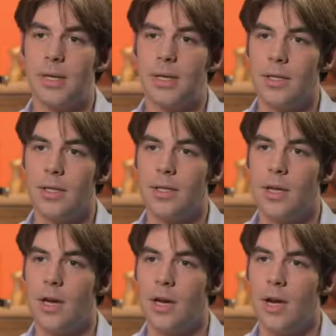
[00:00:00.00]
and
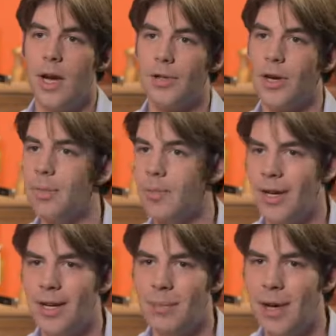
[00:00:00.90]
I tried
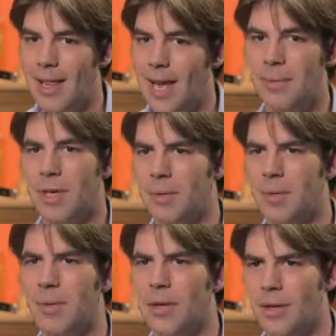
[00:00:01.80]
bringing in my laptop
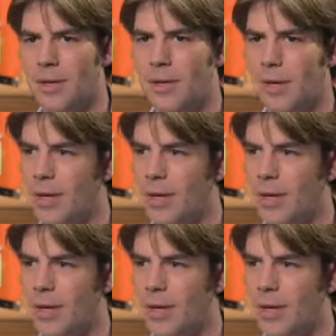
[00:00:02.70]
computer.